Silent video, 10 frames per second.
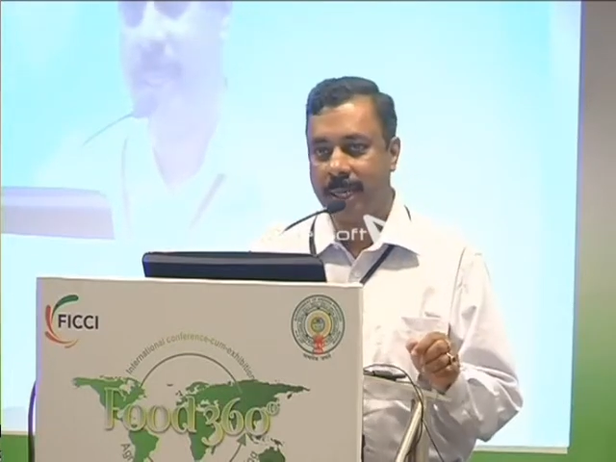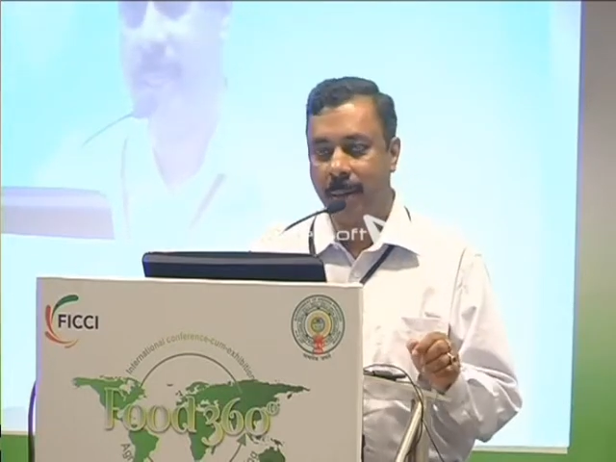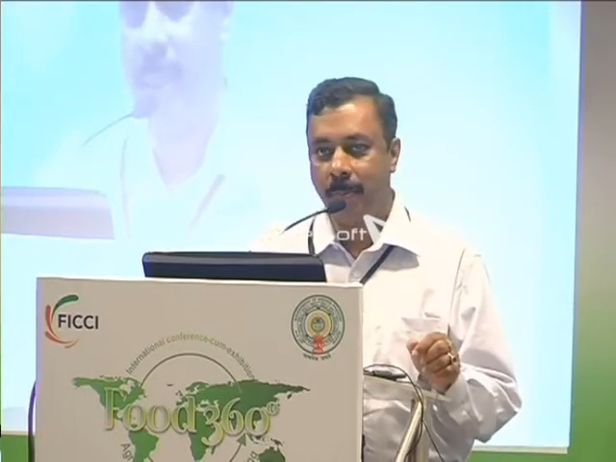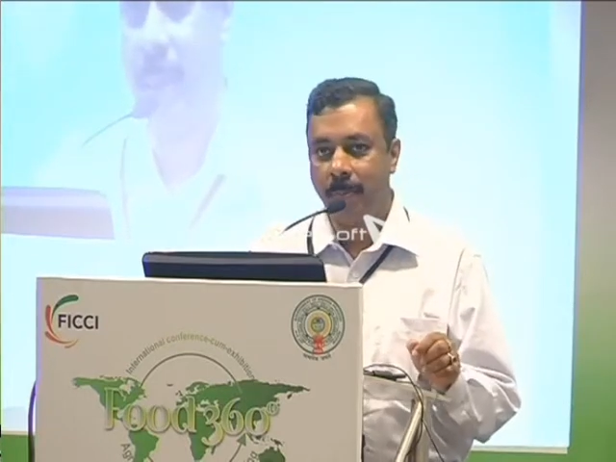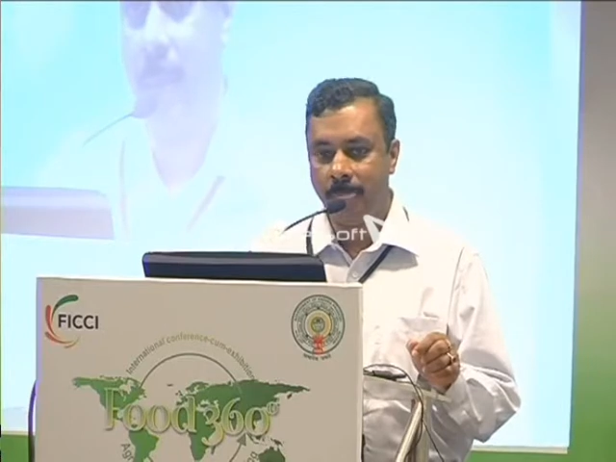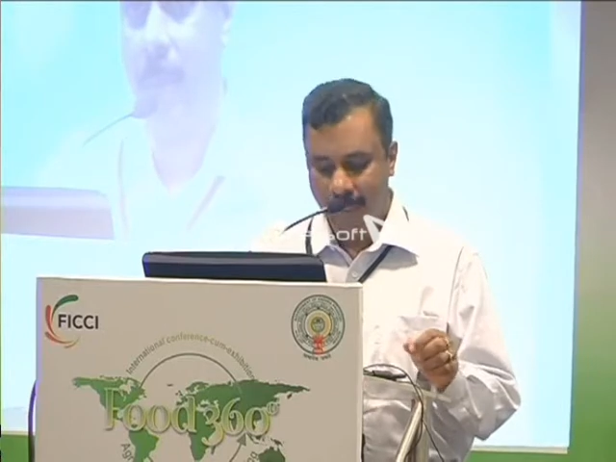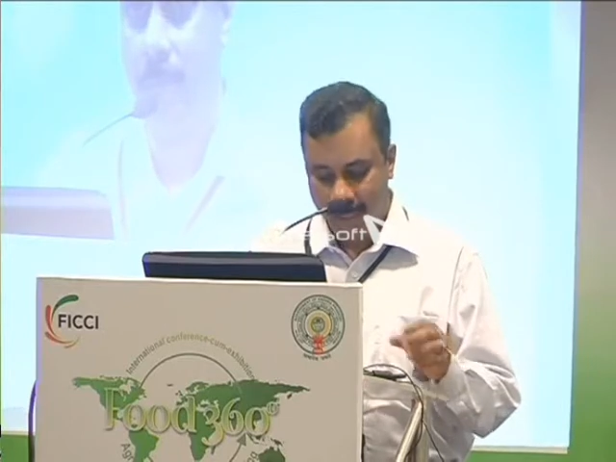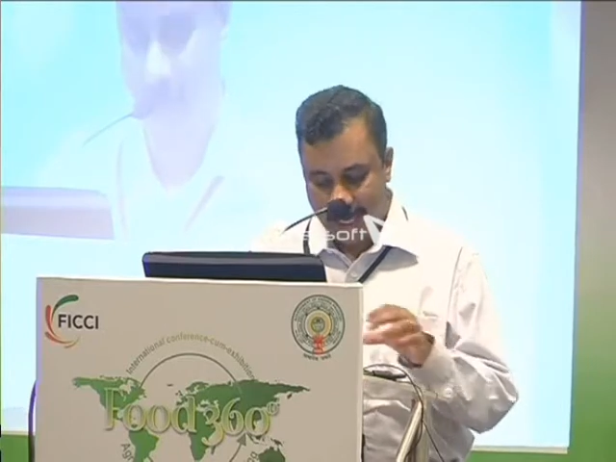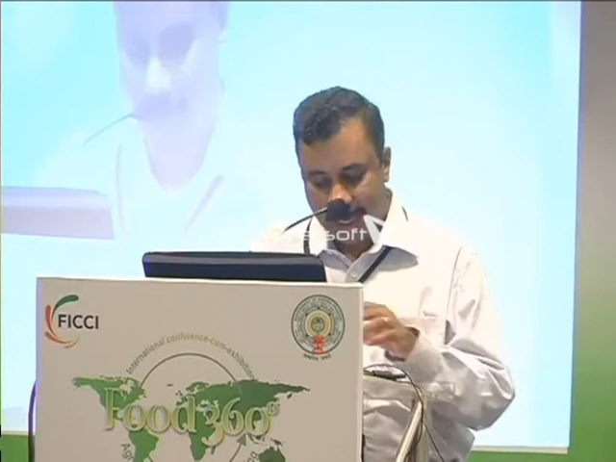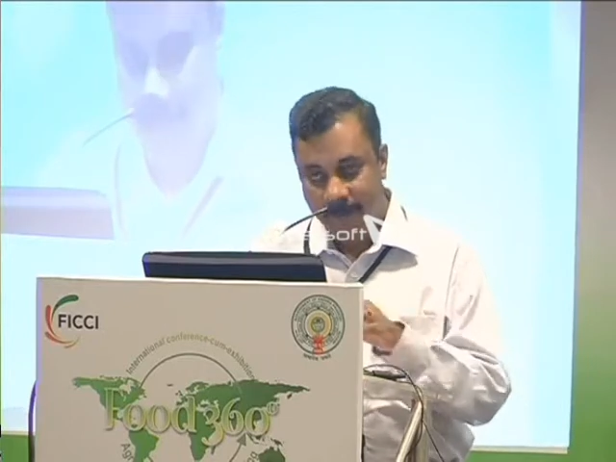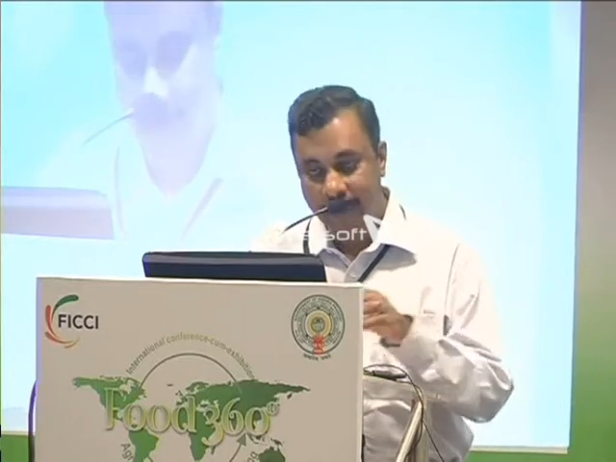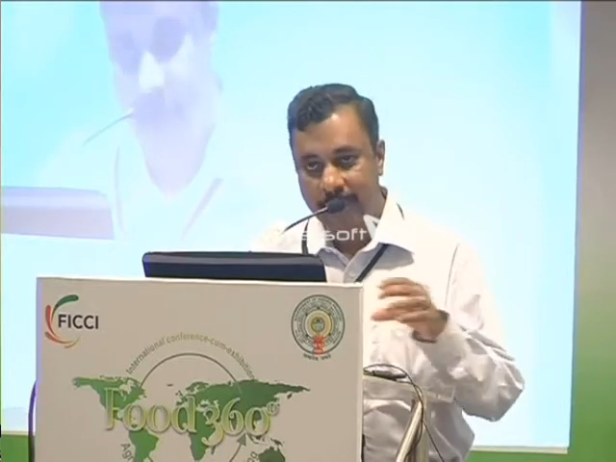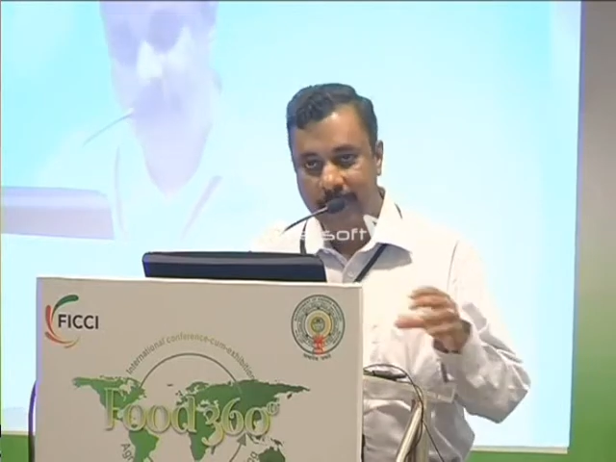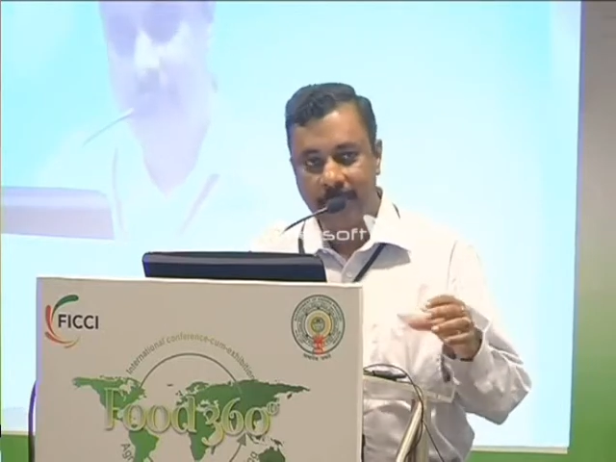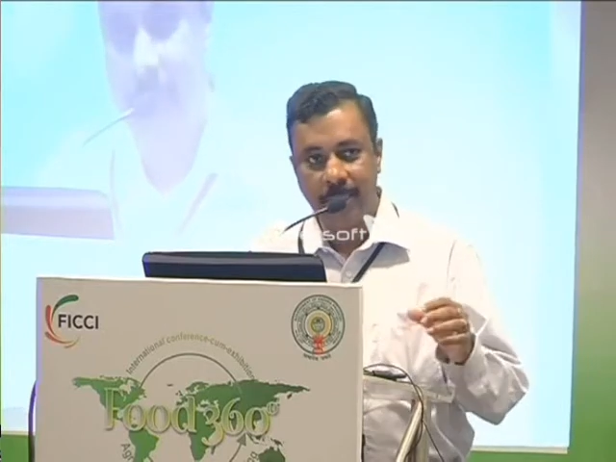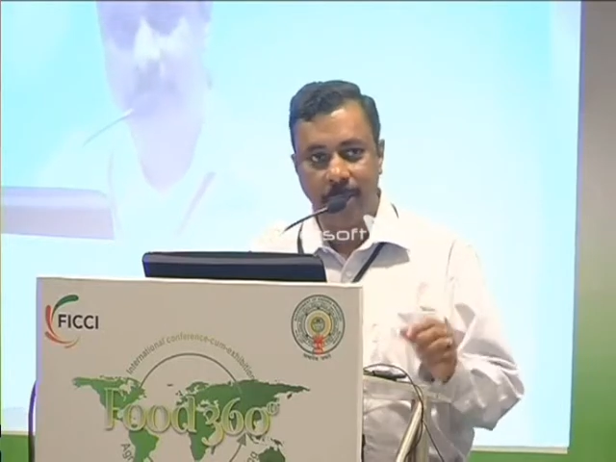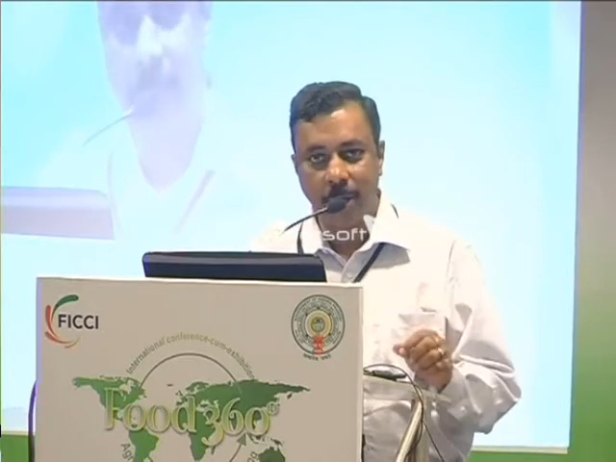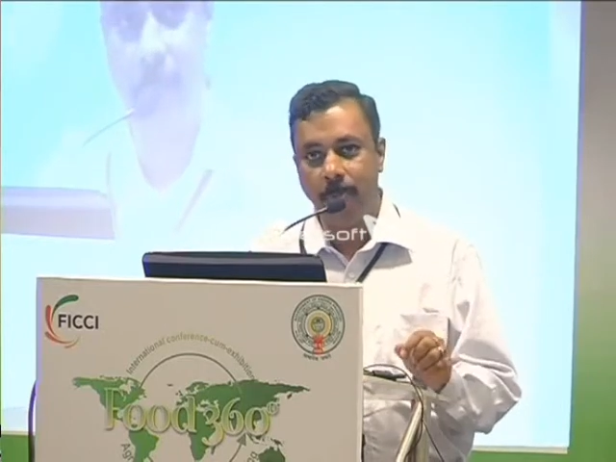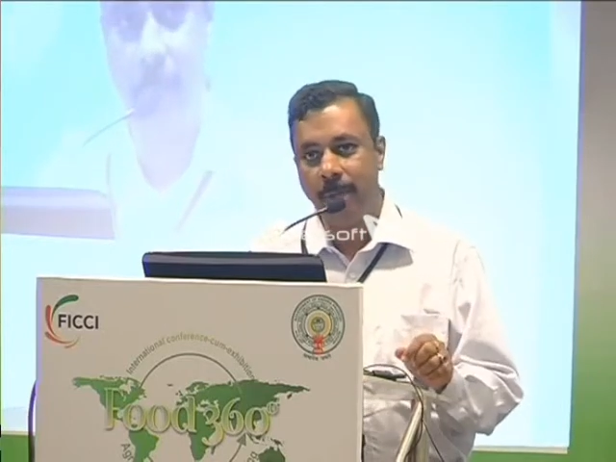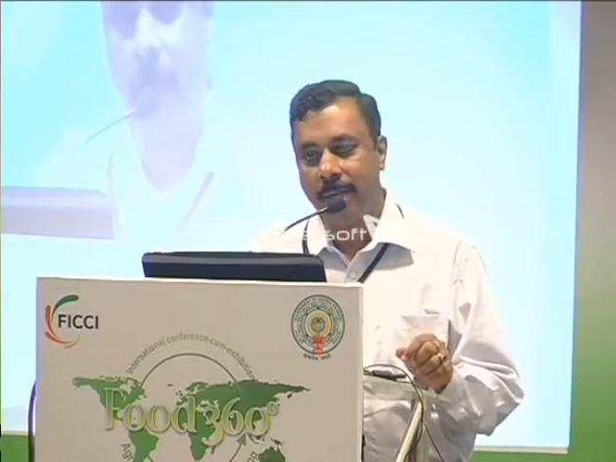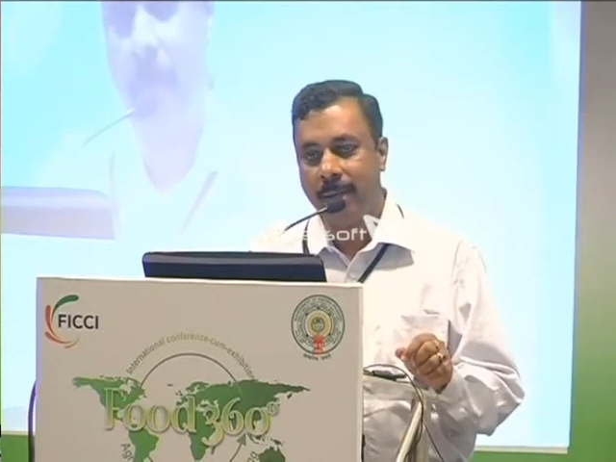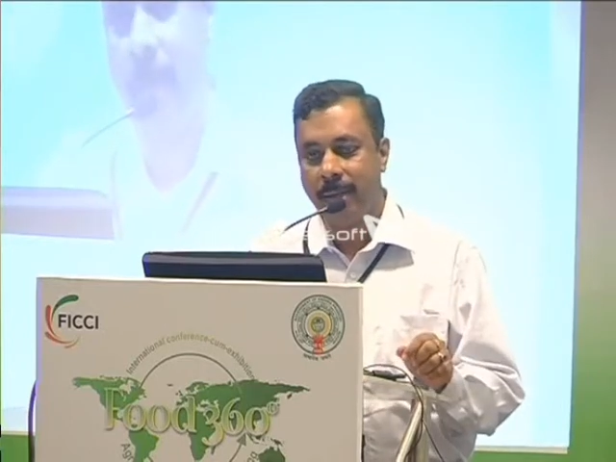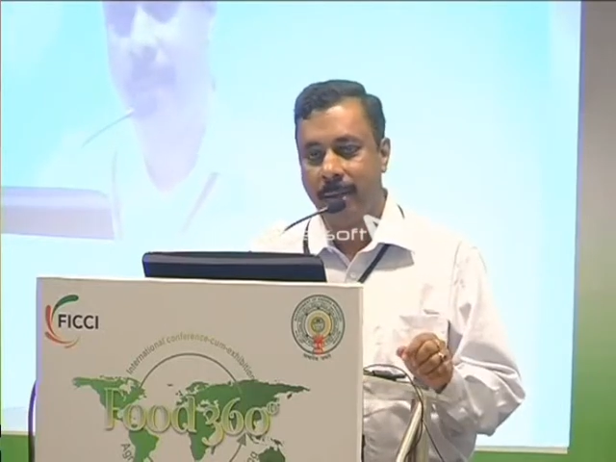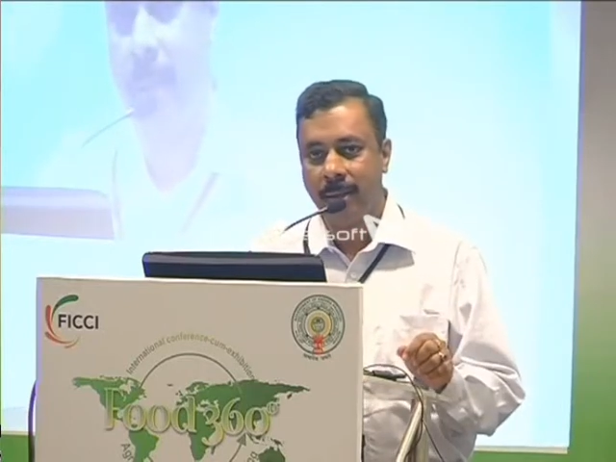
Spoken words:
come, and if this is the topic,